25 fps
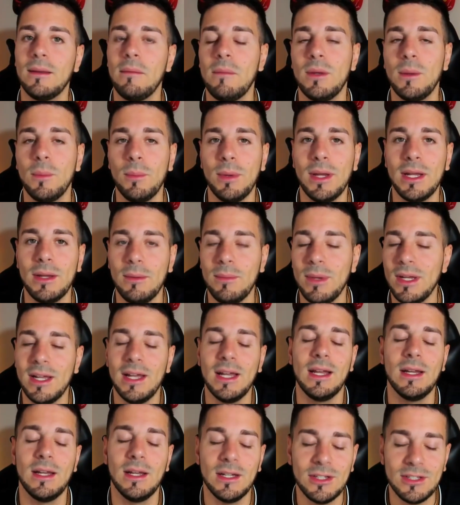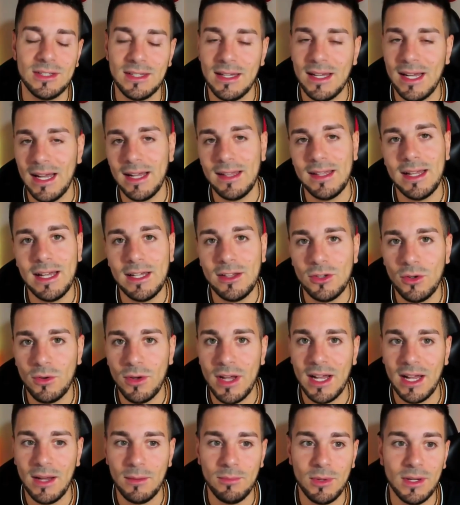Complete beginners, and they don't
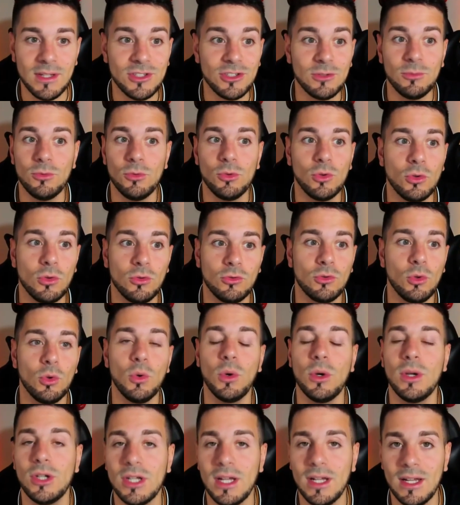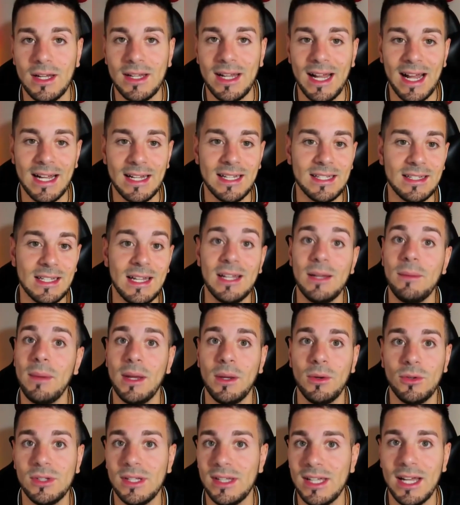help us improve or learn anything
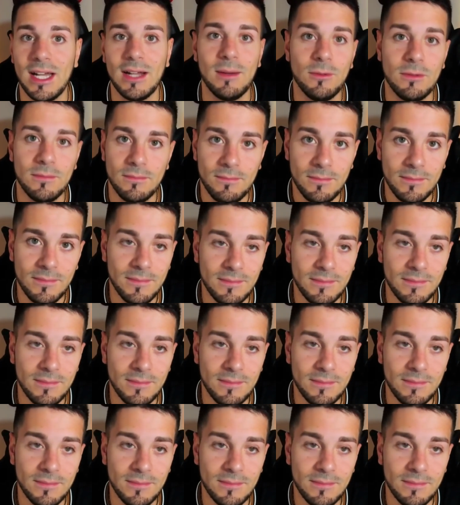about the game.